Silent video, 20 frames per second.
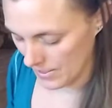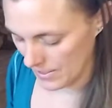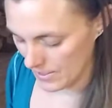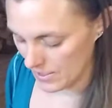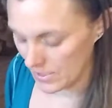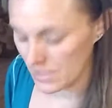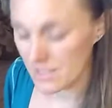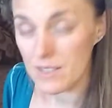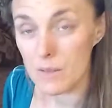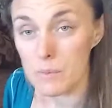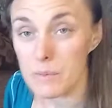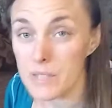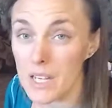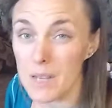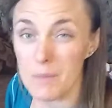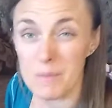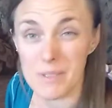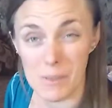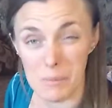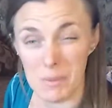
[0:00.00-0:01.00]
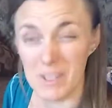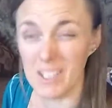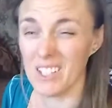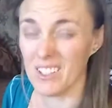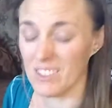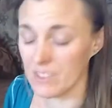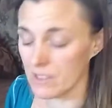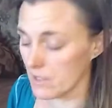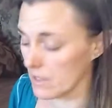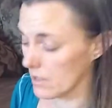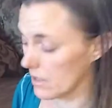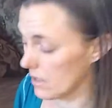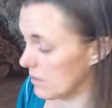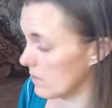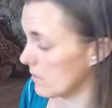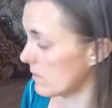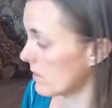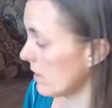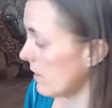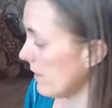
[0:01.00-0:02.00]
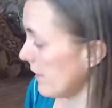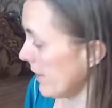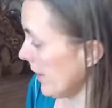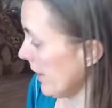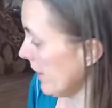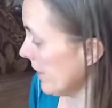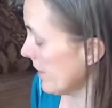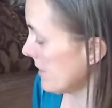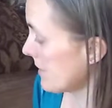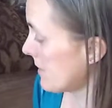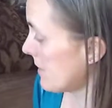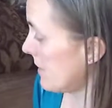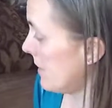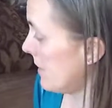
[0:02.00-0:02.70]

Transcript: Sometimes I'm a little slow. Sorry, guys.